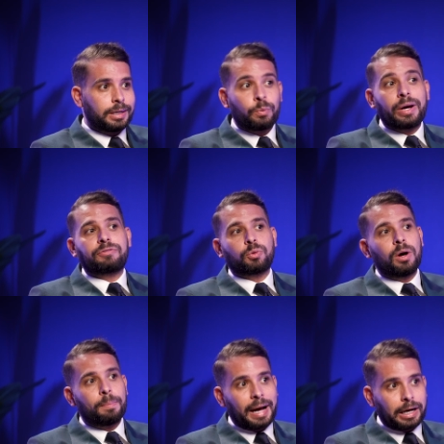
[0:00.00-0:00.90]
and we have to
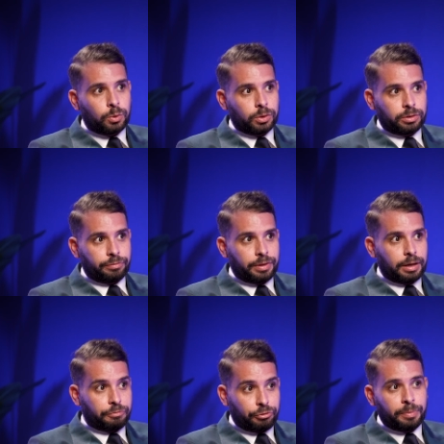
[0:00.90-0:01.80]
work backwards
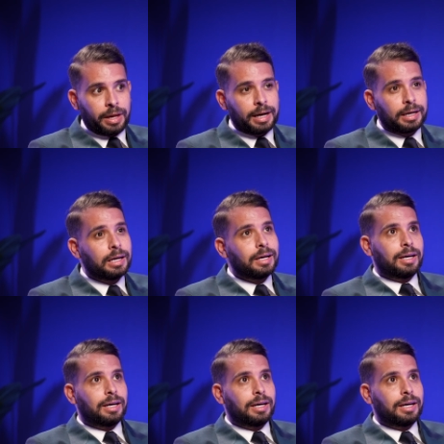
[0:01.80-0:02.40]
from that.